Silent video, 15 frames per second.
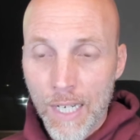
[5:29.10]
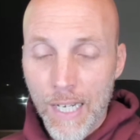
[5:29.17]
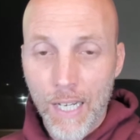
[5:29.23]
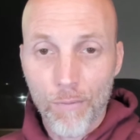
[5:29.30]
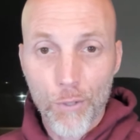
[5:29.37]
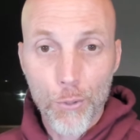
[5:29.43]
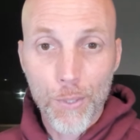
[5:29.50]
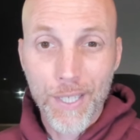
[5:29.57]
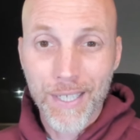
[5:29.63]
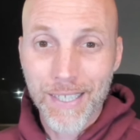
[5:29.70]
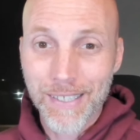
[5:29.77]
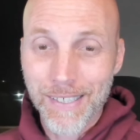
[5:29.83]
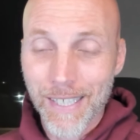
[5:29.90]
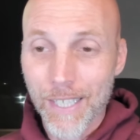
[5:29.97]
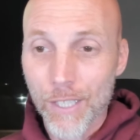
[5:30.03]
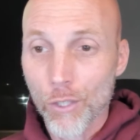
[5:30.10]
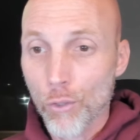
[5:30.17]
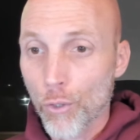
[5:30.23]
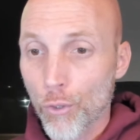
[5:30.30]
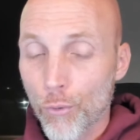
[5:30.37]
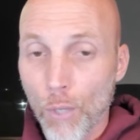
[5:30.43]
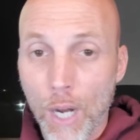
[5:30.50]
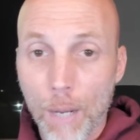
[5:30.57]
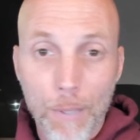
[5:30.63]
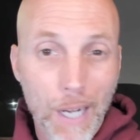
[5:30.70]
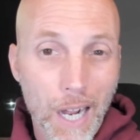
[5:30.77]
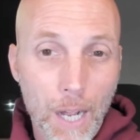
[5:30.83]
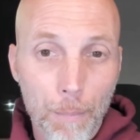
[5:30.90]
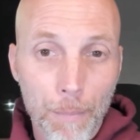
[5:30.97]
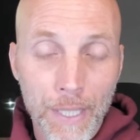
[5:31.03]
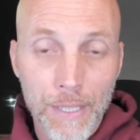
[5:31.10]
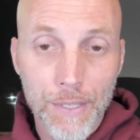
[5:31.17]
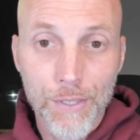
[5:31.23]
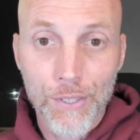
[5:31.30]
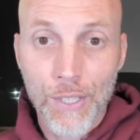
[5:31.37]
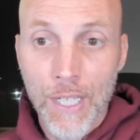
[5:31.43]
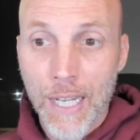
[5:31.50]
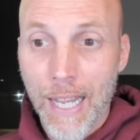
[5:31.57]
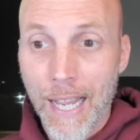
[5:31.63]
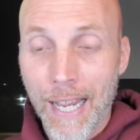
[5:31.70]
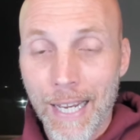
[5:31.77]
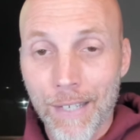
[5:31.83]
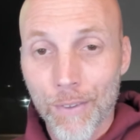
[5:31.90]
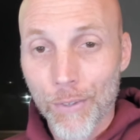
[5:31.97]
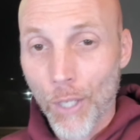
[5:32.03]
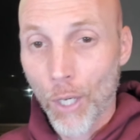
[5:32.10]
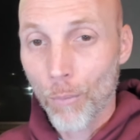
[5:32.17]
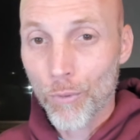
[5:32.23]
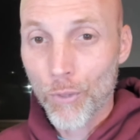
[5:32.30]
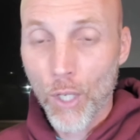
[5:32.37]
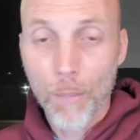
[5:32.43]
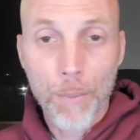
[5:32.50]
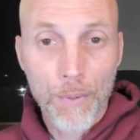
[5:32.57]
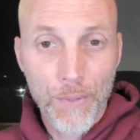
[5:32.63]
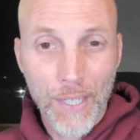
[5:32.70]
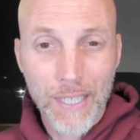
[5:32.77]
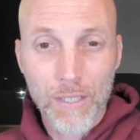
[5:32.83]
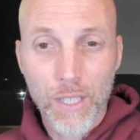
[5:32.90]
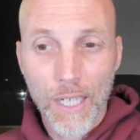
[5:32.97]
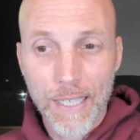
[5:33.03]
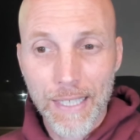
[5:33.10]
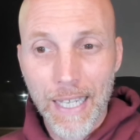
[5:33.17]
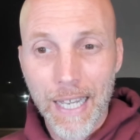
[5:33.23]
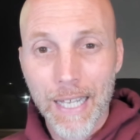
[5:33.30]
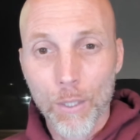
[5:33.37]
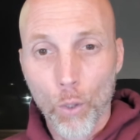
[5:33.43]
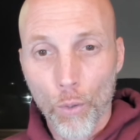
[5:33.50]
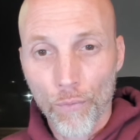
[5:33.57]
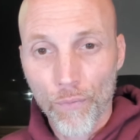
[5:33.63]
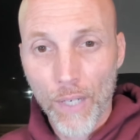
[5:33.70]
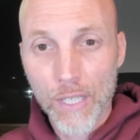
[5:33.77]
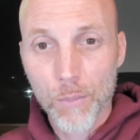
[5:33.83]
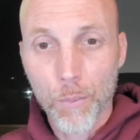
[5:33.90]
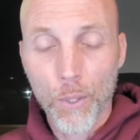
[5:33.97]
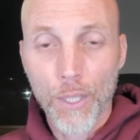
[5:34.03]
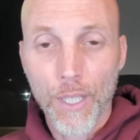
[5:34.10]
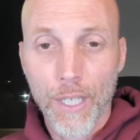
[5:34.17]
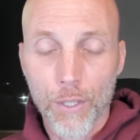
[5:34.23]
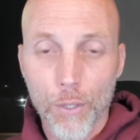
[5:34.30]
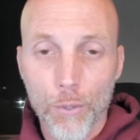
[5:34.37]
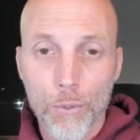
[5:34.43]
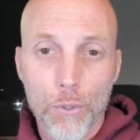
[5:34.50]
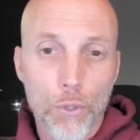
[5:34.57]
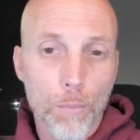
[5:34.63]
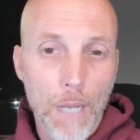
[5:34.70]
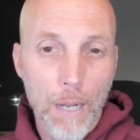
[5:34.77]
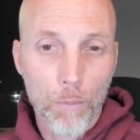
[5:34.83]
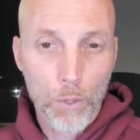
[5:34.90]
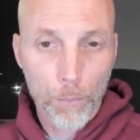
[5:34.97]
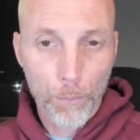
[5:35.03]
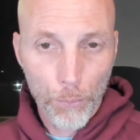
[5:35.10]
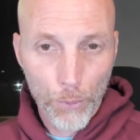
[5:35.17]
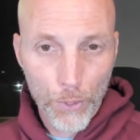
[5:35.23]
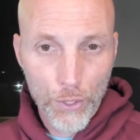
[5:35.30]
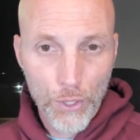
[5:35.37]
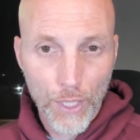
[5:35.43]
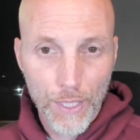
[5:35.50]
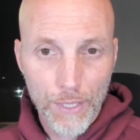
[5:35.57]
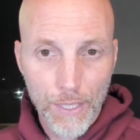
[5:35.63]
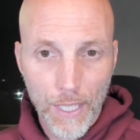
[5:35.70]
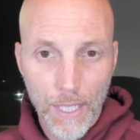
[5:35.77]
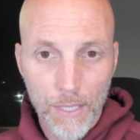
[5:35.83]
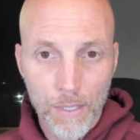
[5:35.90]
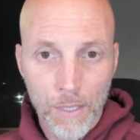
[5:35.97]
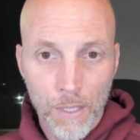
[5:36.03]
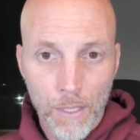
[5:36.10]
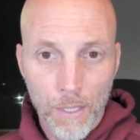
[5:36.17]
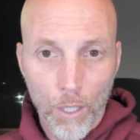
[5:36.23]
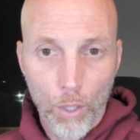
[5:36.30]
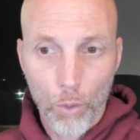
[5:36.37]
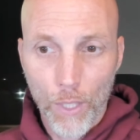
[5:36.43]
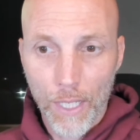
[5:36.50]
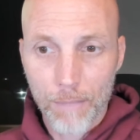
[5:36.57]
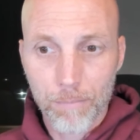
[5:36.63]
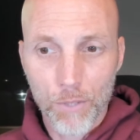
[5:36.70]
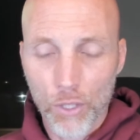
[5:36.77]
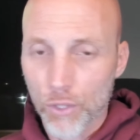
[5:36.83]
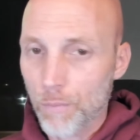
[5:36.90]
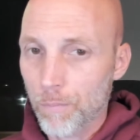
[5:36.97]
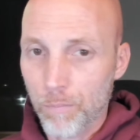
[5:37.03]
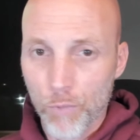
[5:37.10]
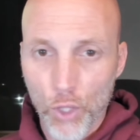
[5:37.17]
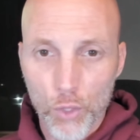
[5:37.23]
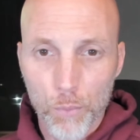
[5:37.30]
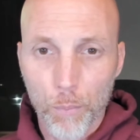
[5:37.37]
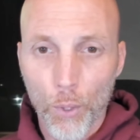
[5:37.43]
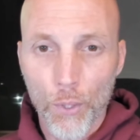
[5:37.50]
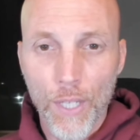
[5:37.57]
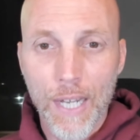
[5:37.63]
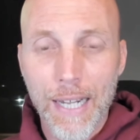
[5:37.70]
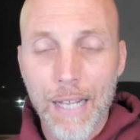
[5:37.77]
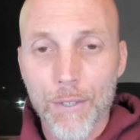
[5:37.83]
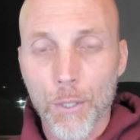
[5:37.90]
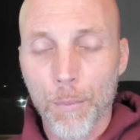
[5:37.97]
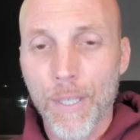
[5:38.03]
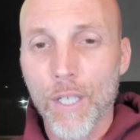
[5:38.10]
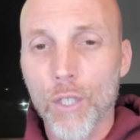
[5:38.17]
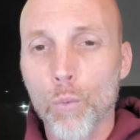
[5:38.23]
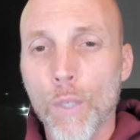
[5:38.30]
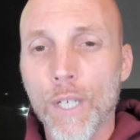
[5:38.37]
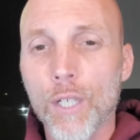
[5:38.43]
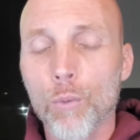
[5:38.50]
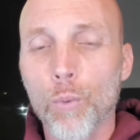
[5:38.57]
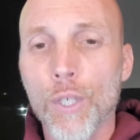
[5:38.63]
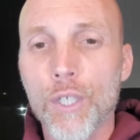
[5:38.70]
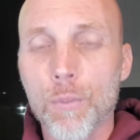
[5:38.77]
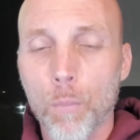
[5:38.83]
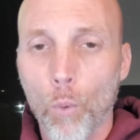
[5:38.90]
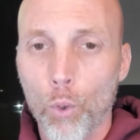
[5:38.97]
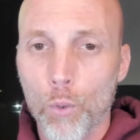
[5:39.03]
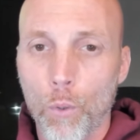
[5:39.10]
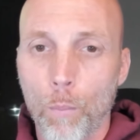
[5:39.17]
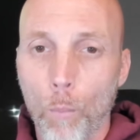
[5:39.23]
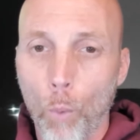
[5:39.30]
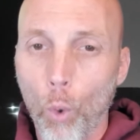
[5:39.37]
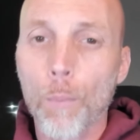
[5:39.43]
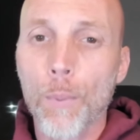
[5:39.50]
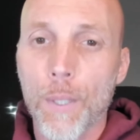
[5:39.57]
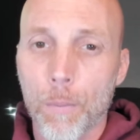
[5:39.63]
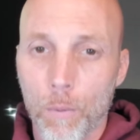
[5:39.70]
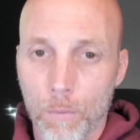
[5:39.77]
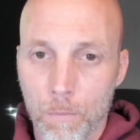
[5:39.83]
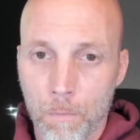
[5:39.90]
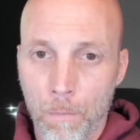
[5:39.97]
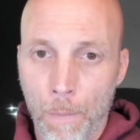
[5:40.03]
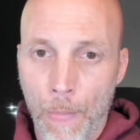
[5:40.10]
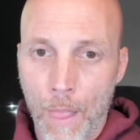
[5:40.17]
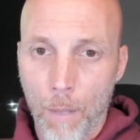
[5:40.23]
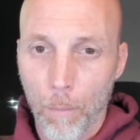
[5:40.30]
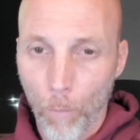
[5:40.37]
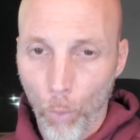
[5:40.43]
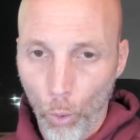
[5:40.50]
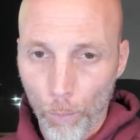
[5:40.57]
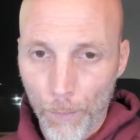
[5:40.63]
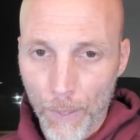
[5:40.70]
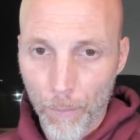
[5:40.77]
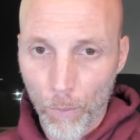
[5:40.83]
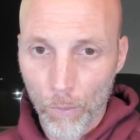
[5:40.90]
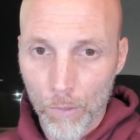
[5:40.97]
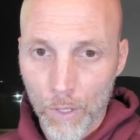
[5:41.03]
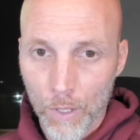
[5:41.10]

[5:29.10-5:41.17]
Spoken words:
If you can continue to drop comments and thumbs up and things like that on Facebook and YouTube, I would appreciate that. Okay, just putting that out there because we could reach more people